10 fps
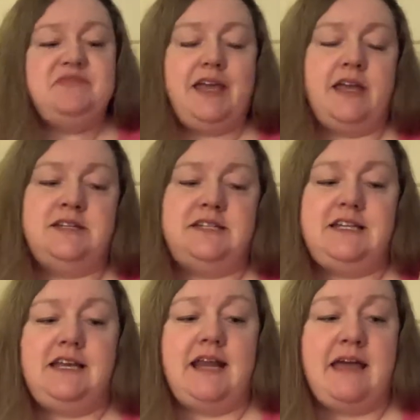
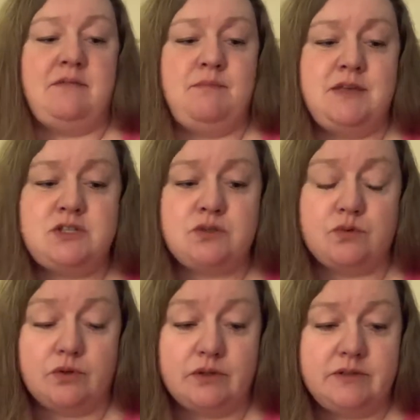Indeed, at
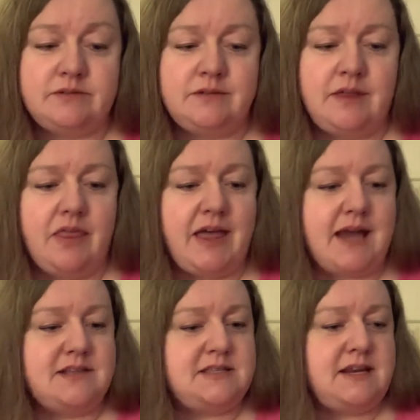Misrule,
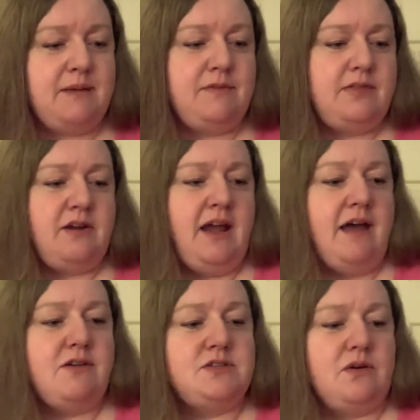that is the name of their
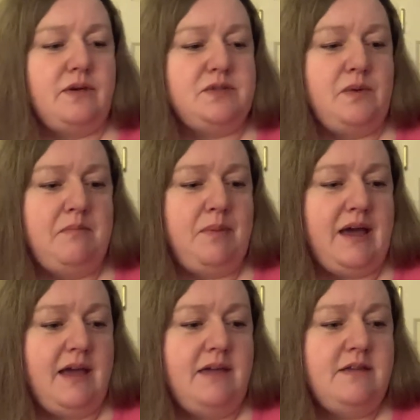house always went
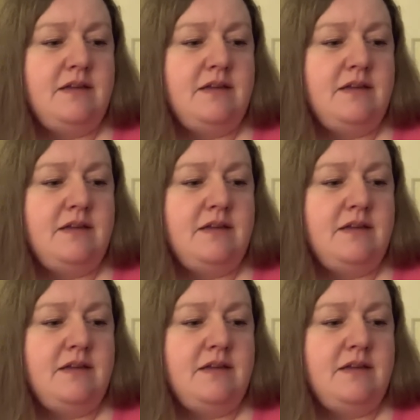by,